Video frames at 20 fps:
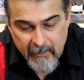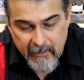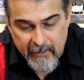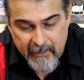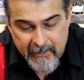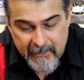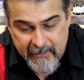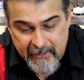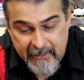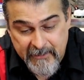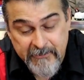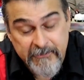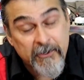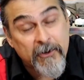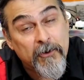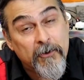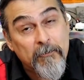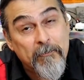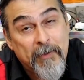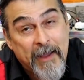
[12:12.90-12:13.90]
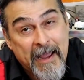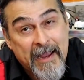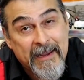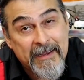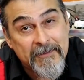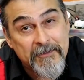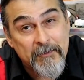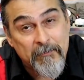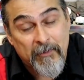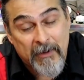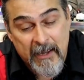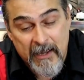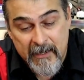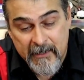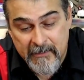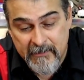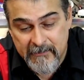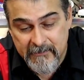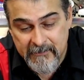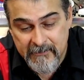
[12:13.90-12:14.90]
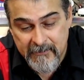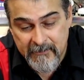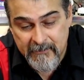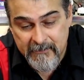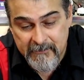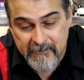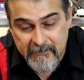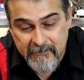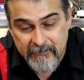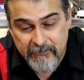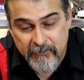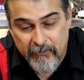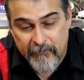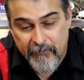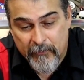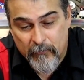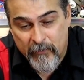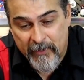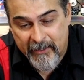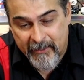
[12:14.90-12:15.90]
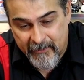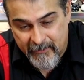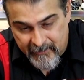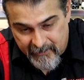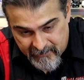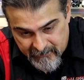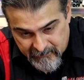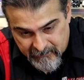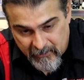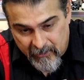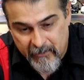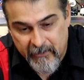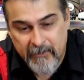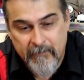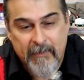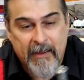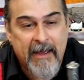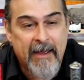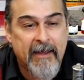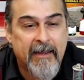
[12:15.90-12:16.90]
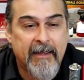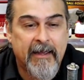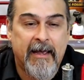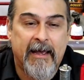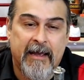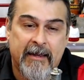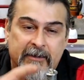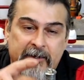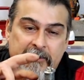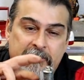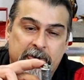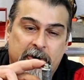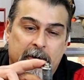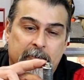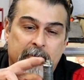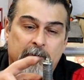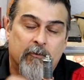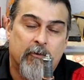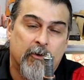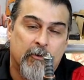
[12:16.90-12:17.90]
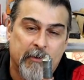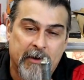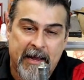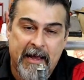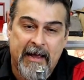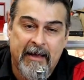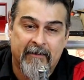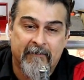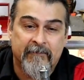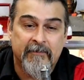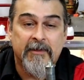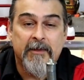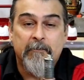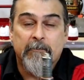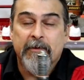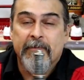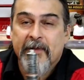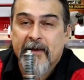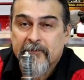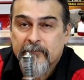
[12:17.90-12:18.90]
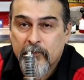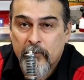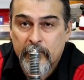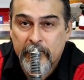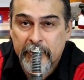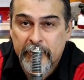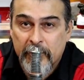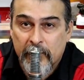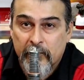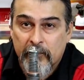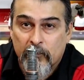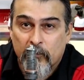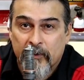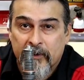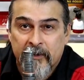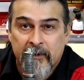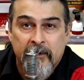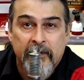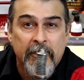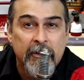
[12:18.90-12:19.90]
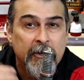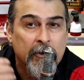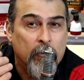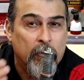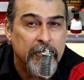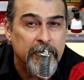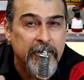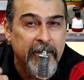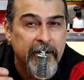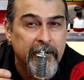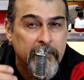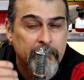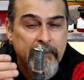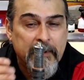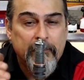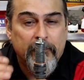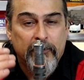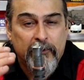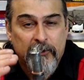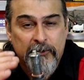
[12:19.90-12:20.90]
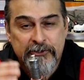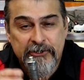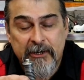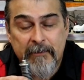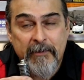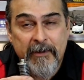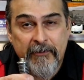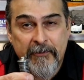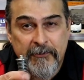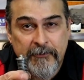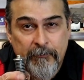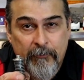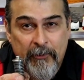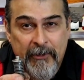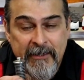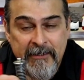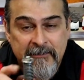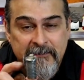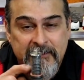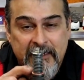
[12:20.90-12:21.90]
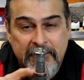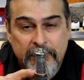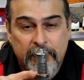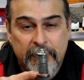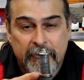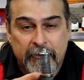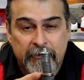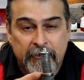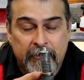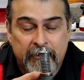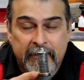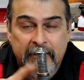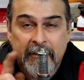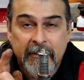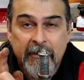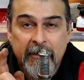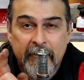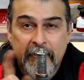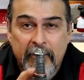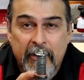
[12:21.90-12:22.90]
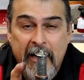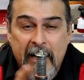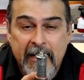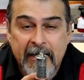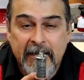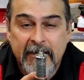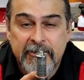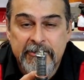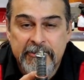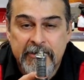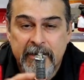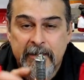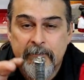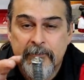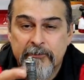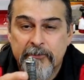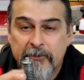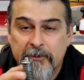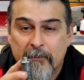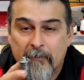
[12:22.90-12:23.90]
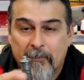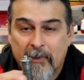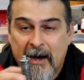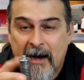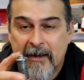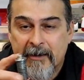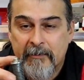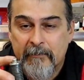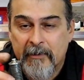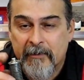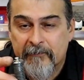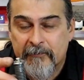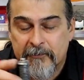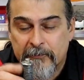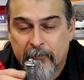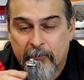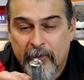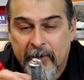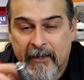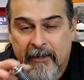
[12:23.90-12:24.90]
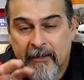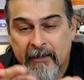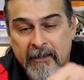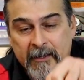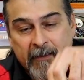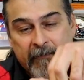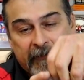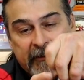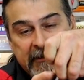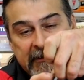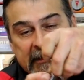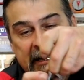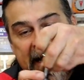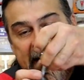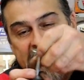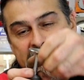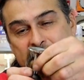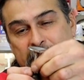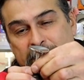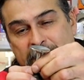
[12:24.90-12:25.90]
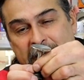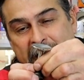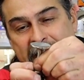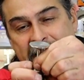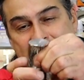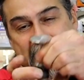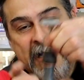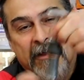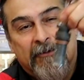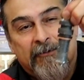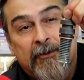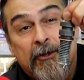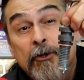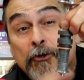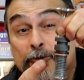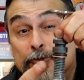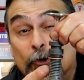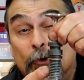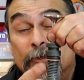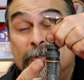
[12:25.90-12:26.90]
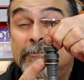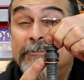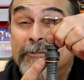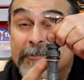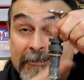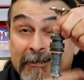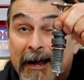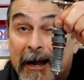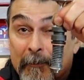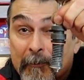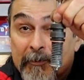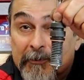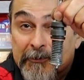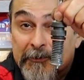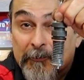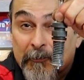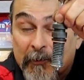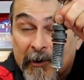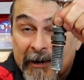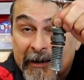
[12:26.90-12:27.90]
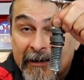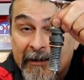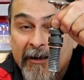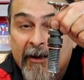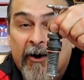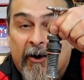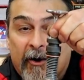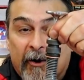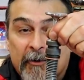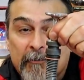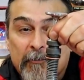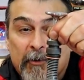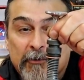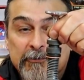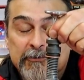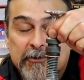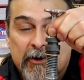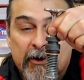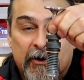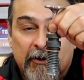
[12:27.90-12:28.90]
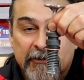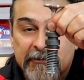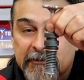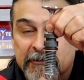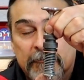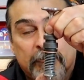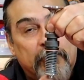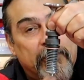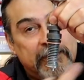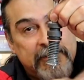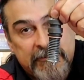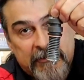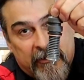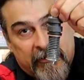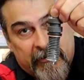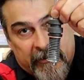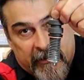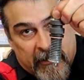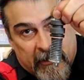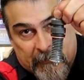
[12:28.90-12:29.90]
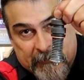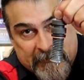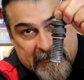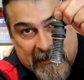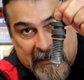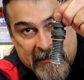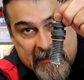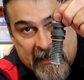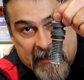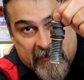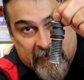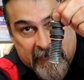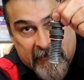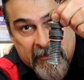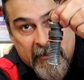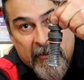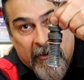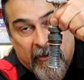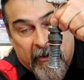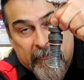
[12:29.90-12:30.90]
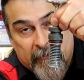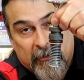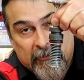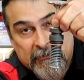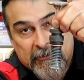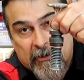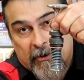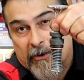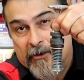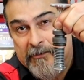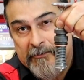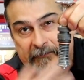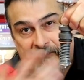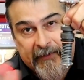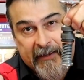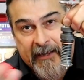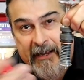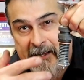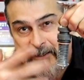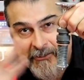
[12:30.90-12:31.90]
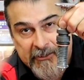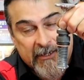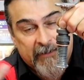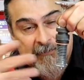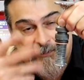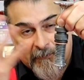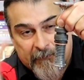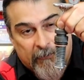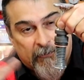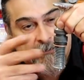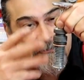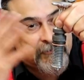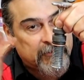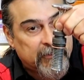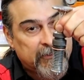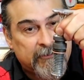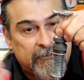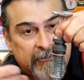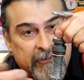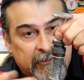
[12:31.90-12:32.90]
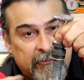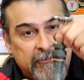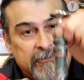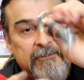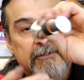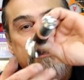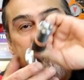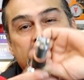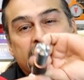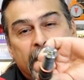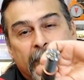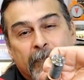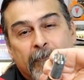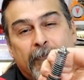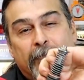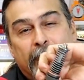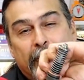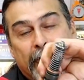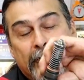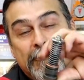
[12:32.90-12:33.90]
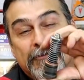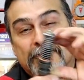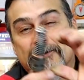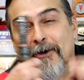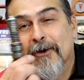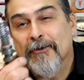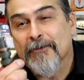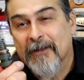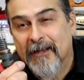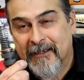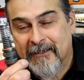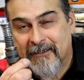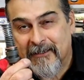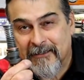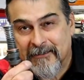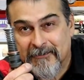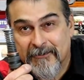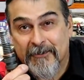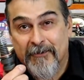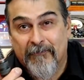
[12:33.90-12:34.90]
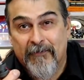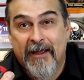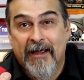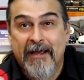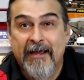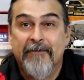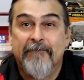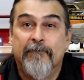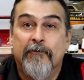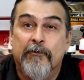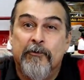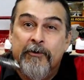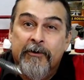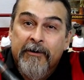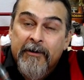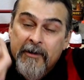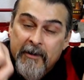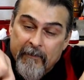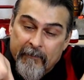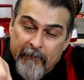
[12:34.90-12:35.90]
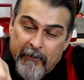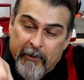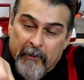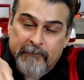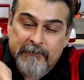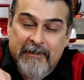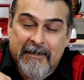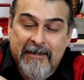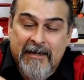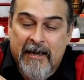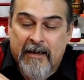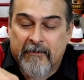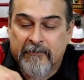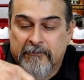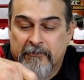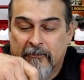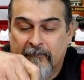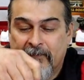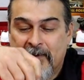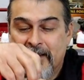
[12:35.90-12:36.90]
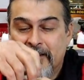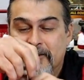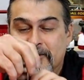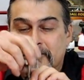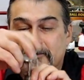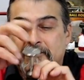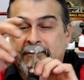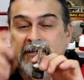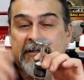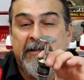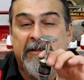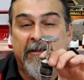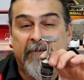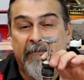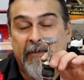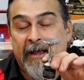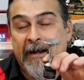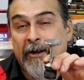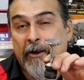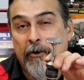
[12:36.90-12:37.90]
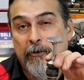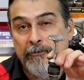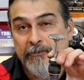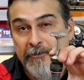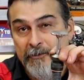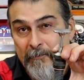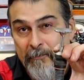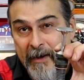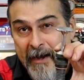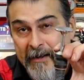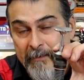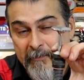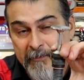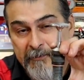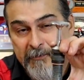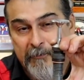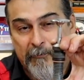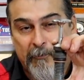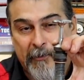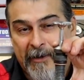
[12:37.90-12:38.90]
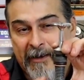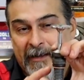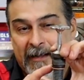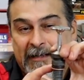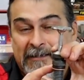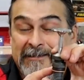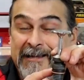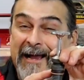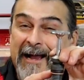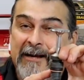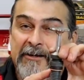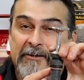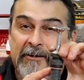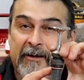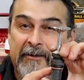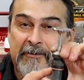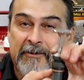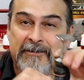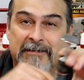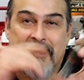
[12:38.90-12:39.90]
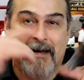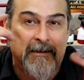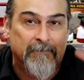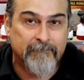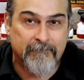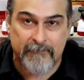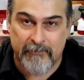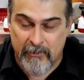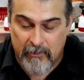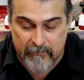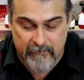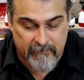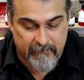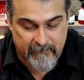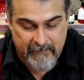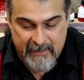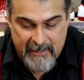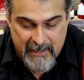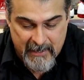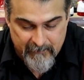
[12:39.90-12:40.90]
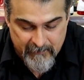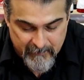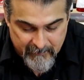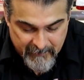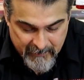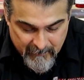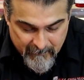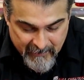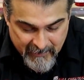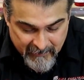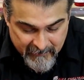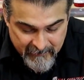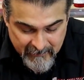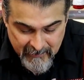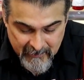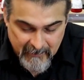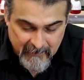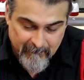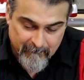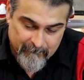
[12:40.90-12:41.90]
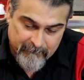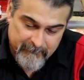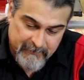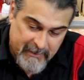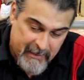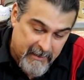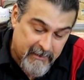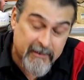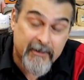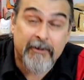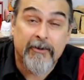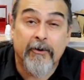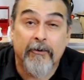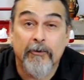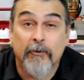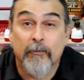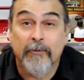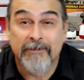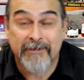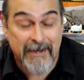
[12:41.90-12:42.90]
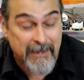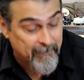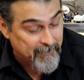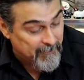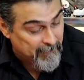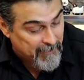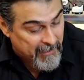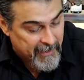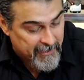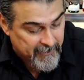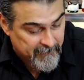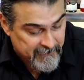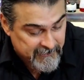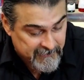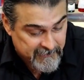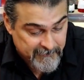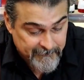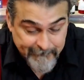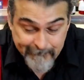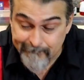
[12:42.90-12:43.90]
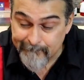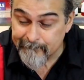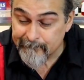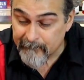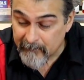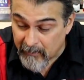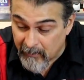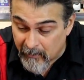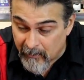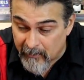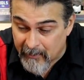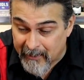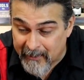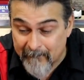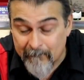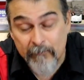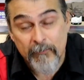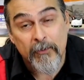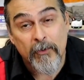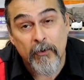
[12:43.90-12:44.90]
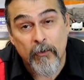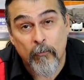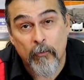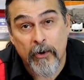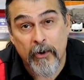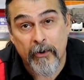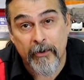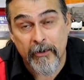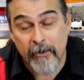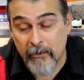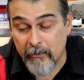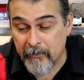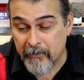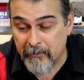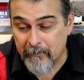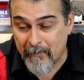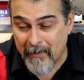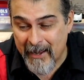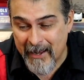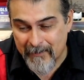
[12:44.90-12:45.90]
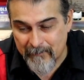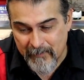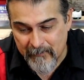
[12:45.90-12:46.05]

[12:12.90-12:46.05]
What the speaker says: It needs to go back in the block so that we can install it back and determine where we have. But that's what we're doing when you hear people are shimming their springs, that's what they're doing. They're adding a shim to the bottom of the spring. This hangs upside down, so it's the top of the spring. On most cars, the springs aren't upside down. On most cars, V8, Chevys, Fords, 302s, they're installed like this. On a flathead Ford, they're upside down. So if I use that it goes on the bottom of the spring, it's actually in the top. Don't hammer me about, Danny, you don't know what top and bottom is. All right, we're going to go to the back.